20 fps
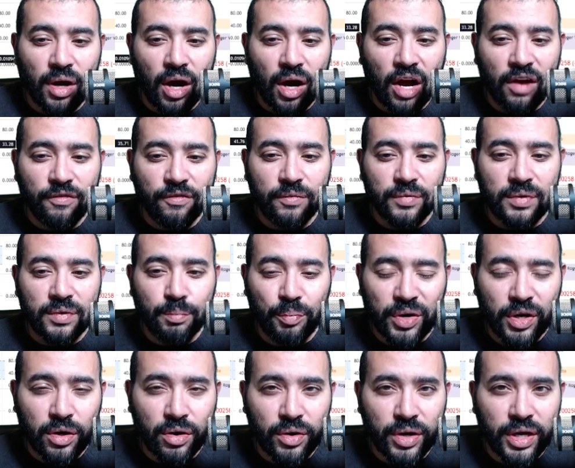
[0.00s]
off
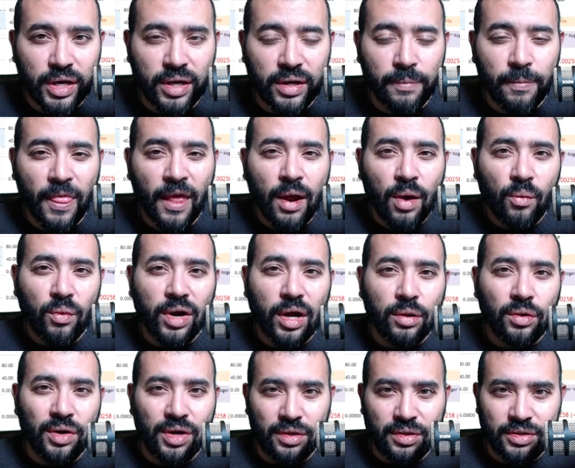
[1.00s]
period when I
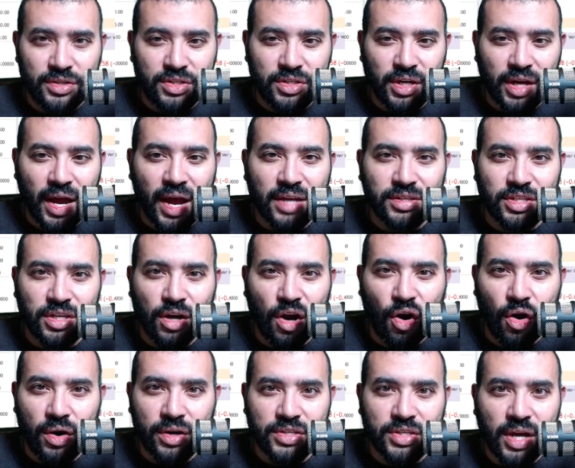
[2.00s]
look at the stochastic
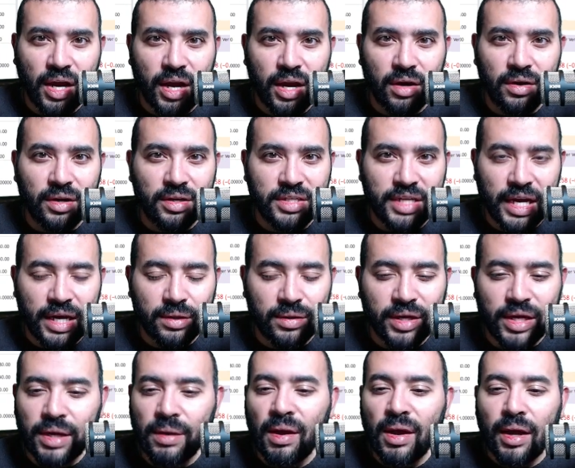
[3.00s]
RSI on a
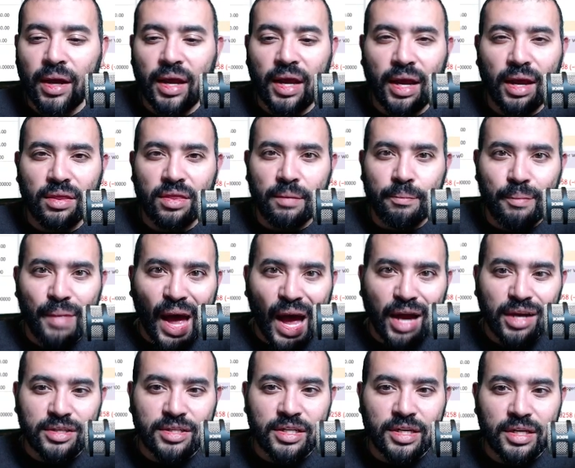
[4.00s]
daily and the
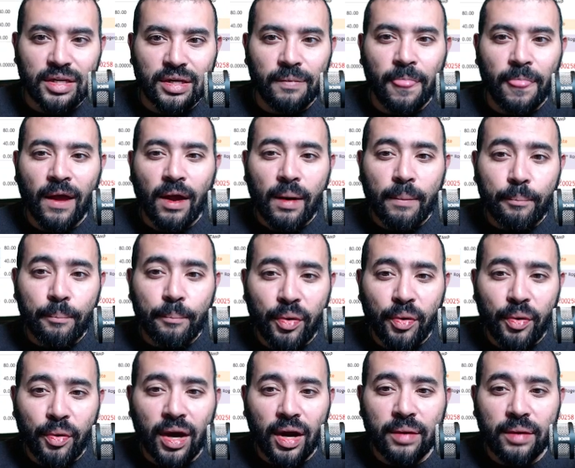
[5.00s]
MACD,
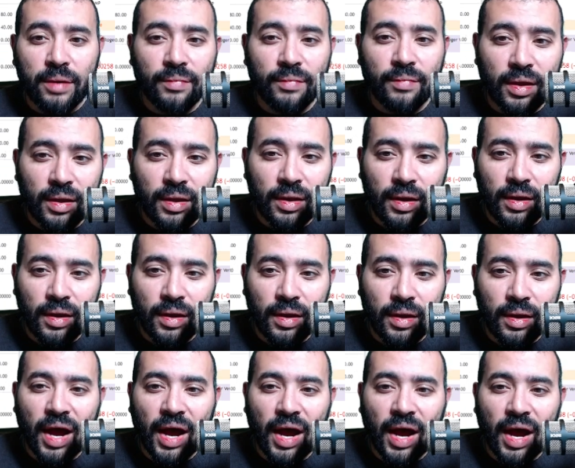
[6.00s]
but
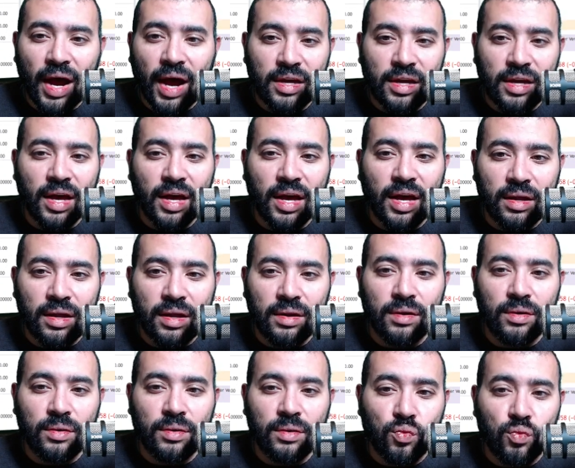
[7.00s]
I think that
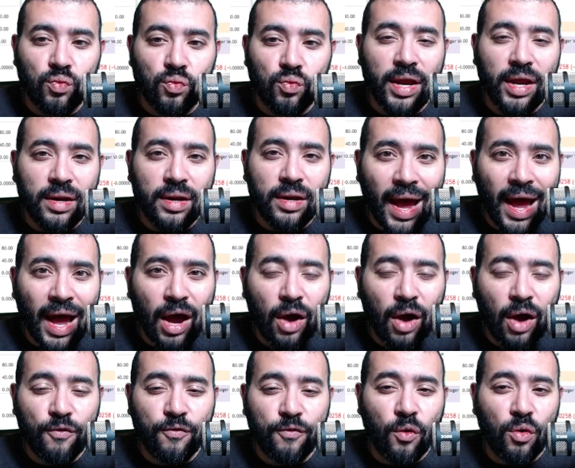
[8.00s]
right
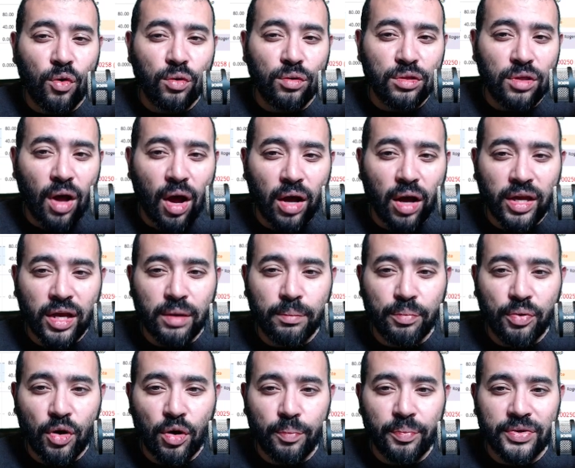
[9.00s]
now, for longing
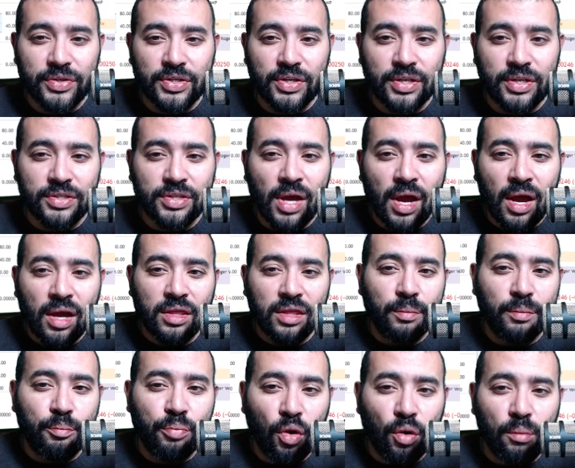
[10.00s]
purposes,
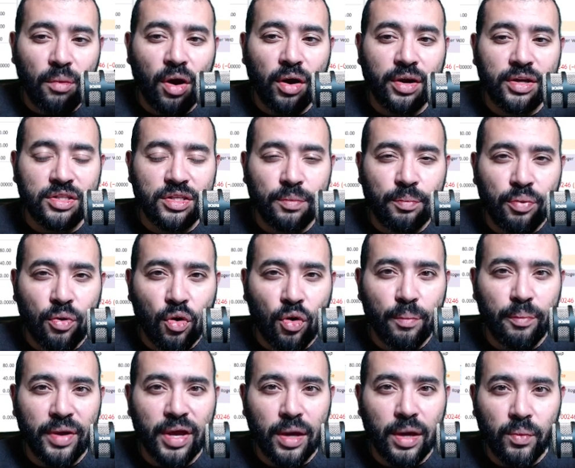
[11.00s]
the bull market
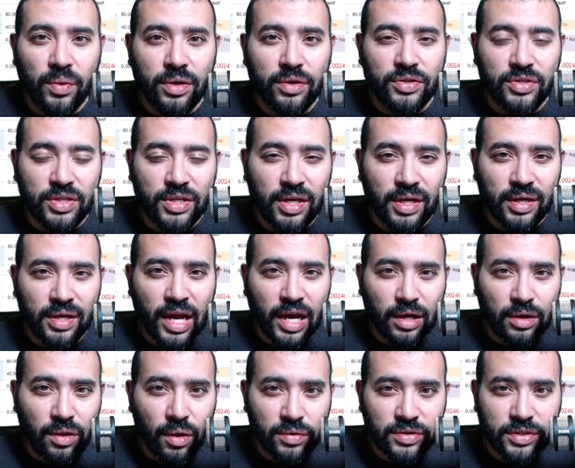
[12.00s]
support band, when you see it
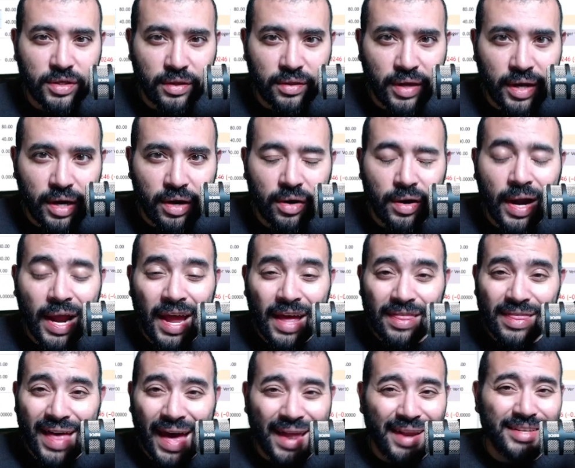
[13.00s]
get close to there,
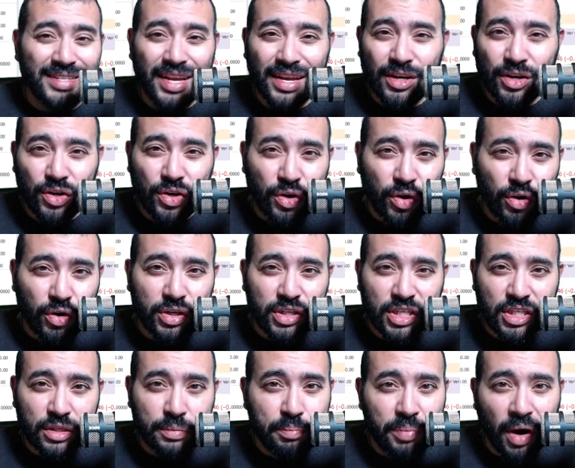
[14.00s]
that is a good
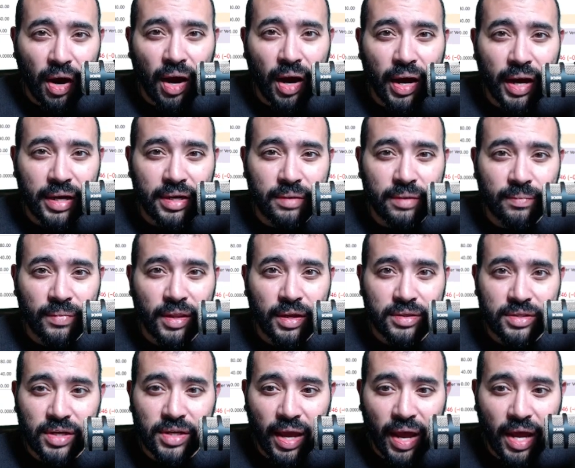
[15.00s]
spot
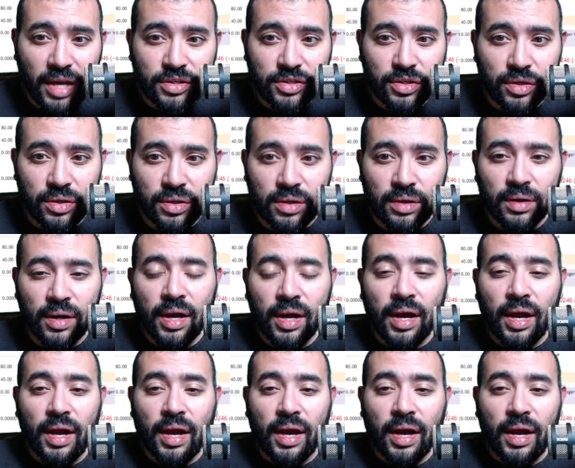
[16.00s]
to enter.